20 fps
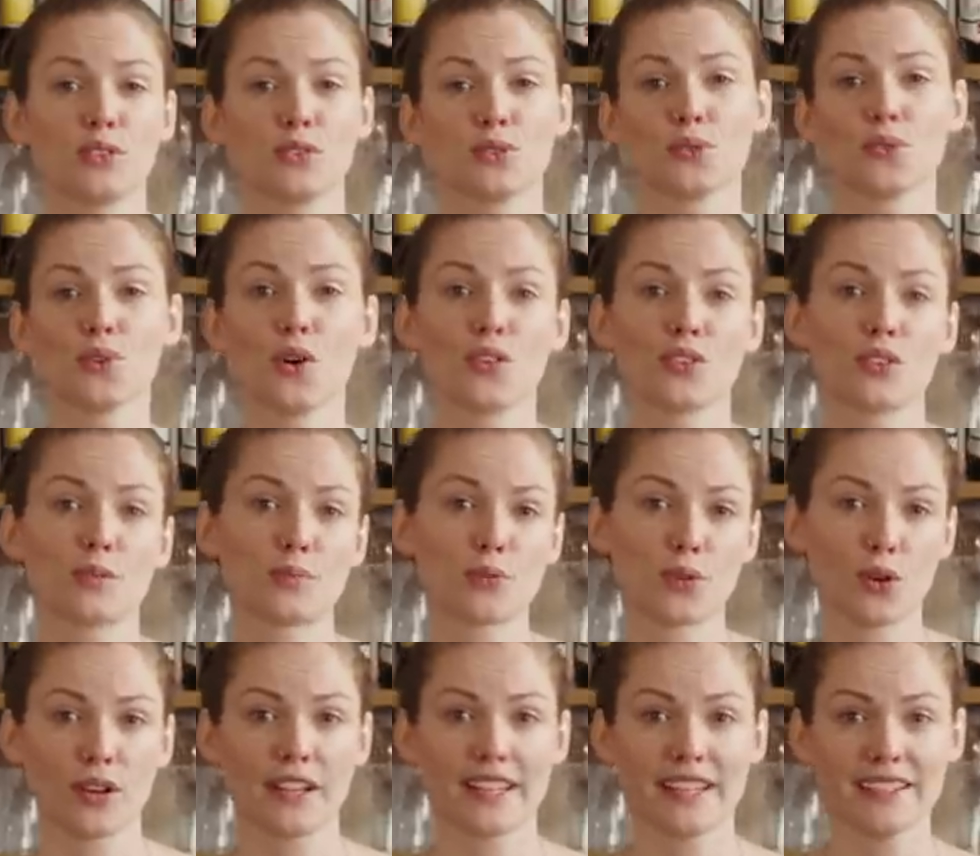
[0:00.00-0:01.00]
were no longer
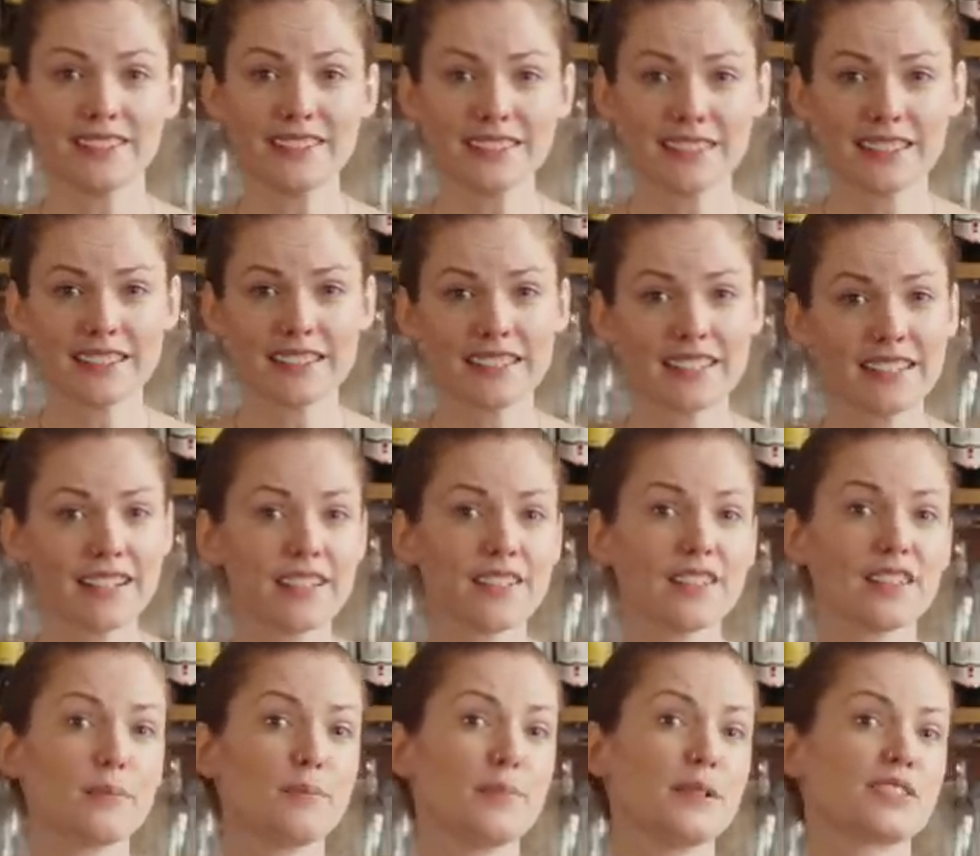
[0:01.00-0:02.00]
brought in.
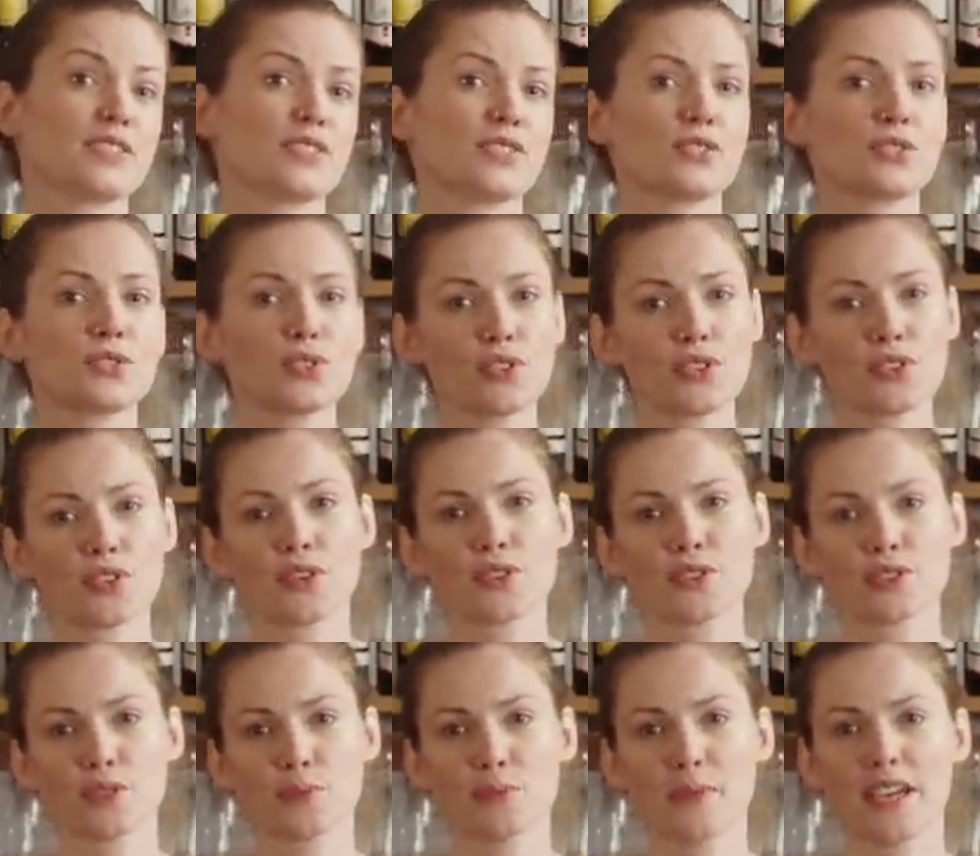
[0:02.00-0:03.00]
The Bitter Truth
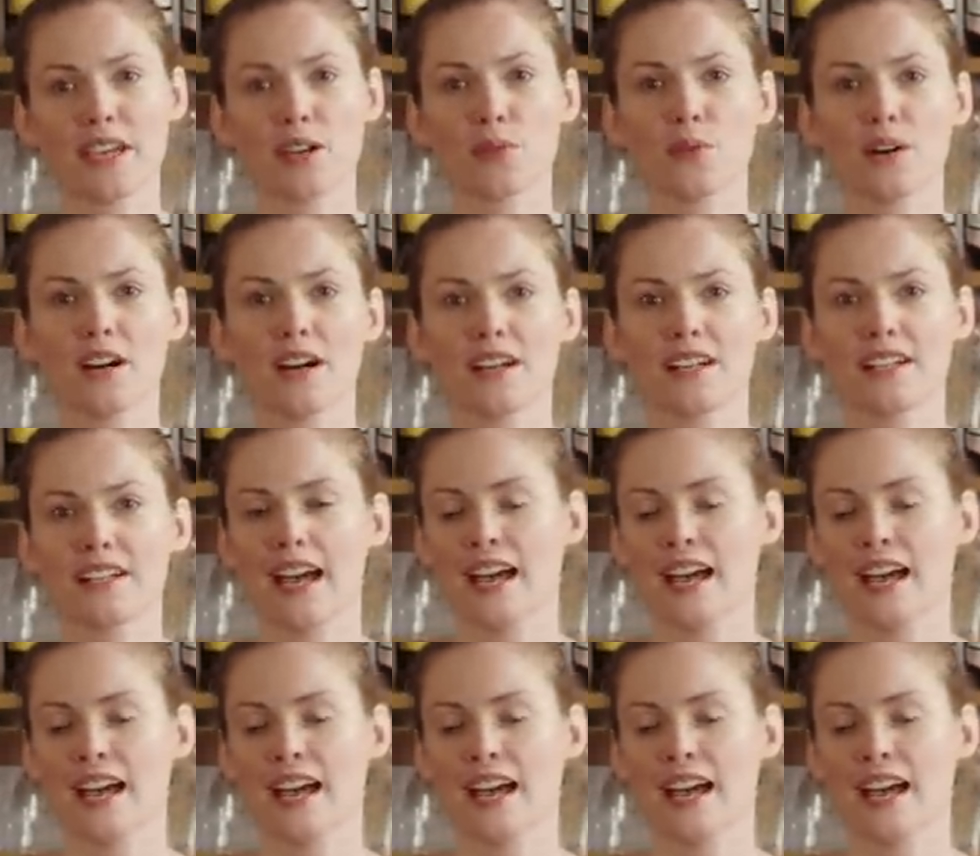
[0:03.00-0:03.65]
also make one,